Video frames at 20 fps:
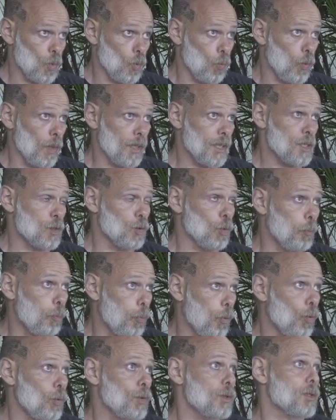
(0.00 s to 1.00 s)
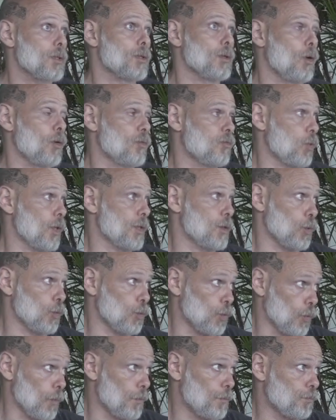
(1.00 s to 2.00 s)
what is the point of what you
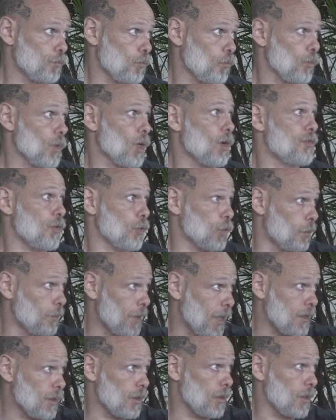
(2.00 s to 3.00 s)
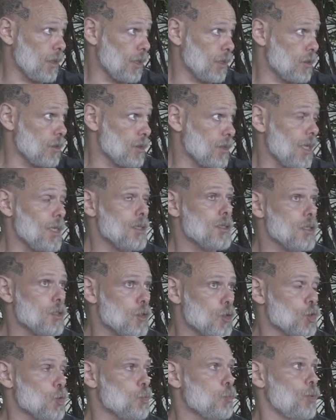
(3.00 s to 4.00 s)
do. For the main exercise,
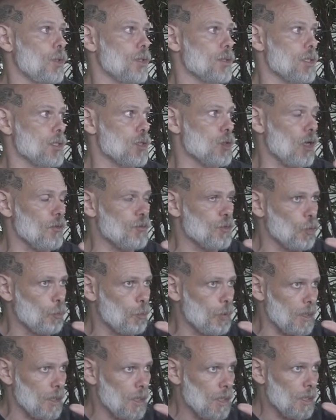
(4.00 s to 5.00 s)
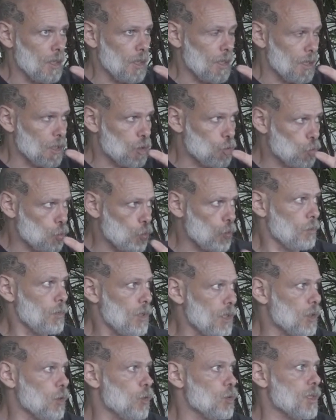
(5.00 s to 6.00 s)
it's a sprint. You have to pay
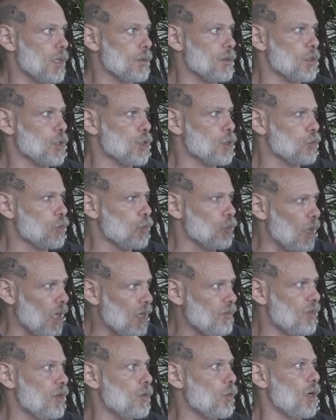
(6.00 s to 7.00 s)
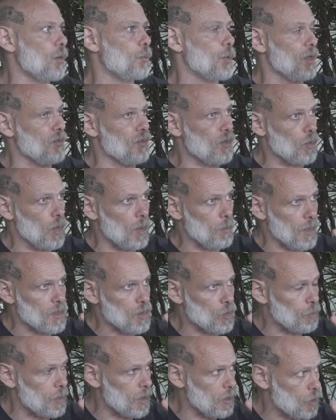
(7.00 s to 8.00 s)
extremely close attention to every rep. Every rep has
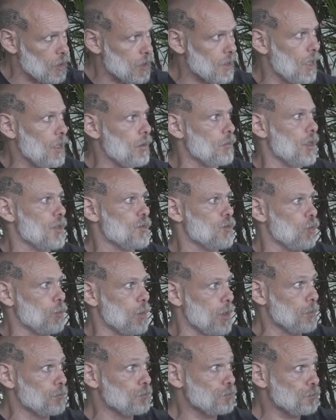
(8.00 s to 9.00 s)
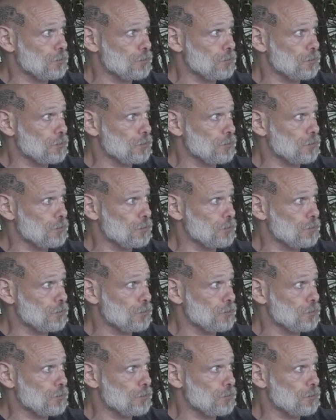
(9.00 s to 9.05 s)
to be the same, has to be